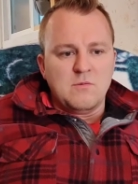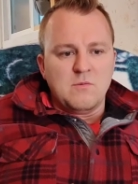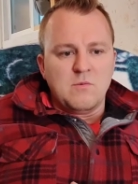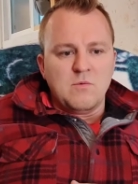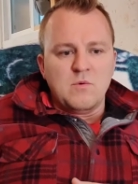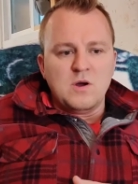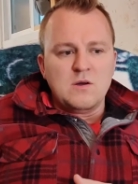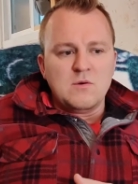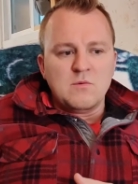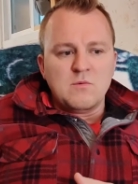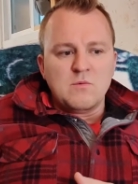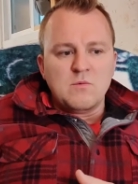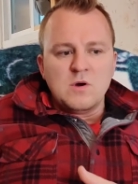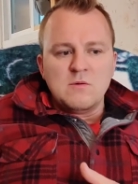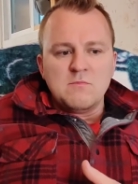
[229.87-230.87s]

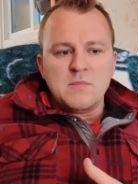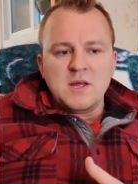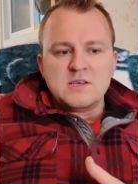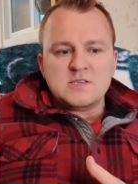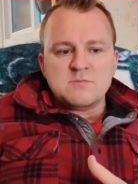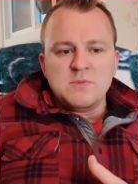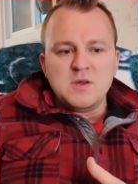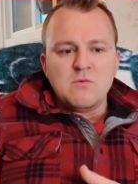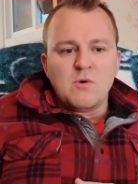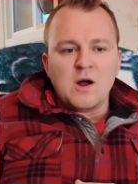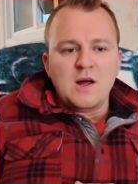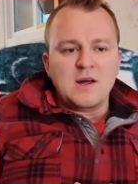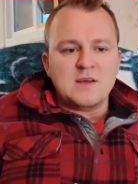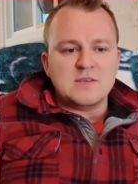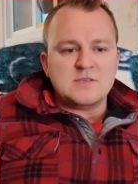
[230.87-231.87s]
What makes me
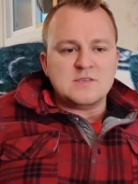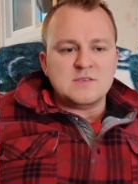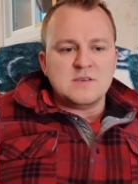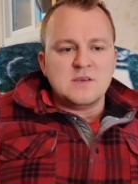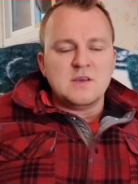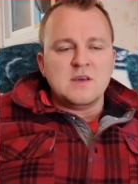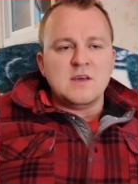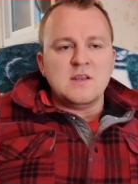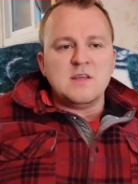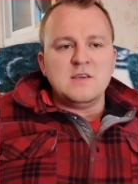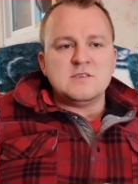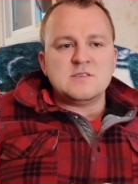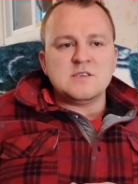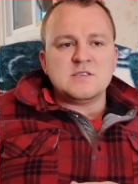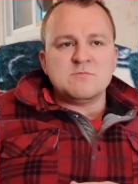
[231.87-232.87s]
wise? And he
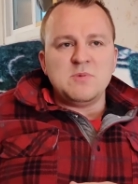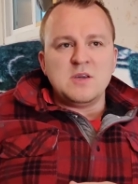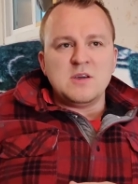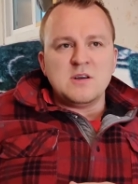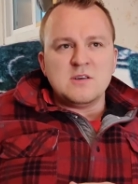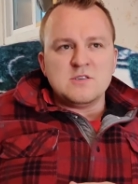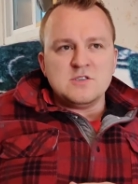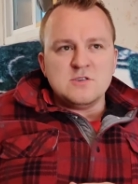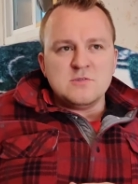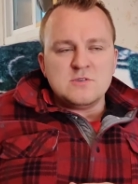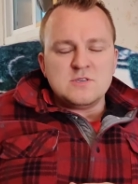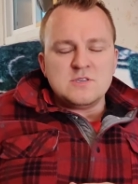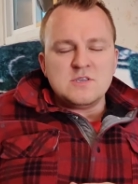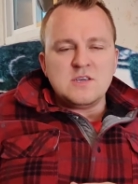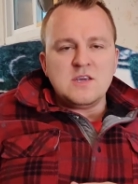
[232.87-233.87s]
says, because you
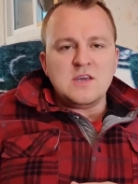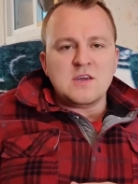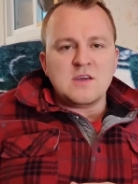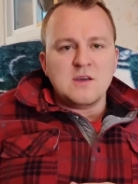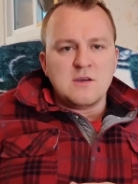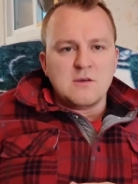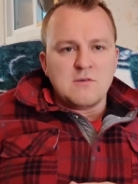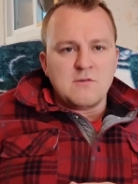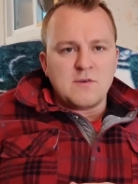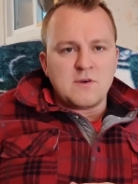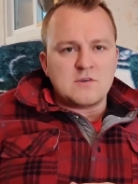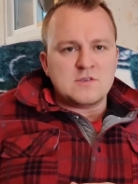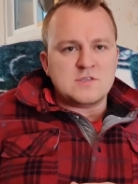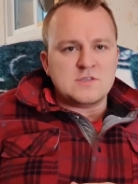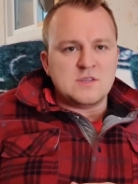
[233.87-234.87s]
seek
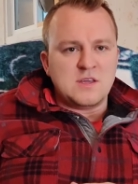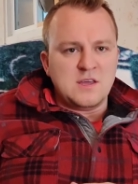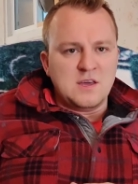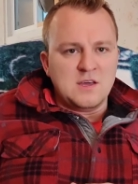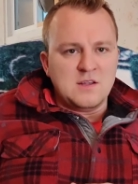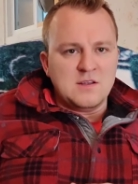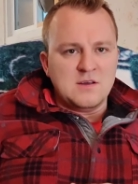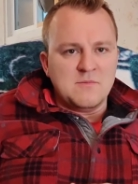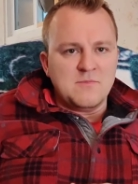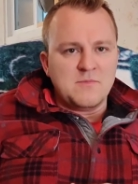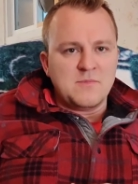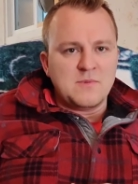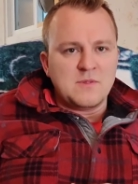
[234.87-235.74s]
first the kingdom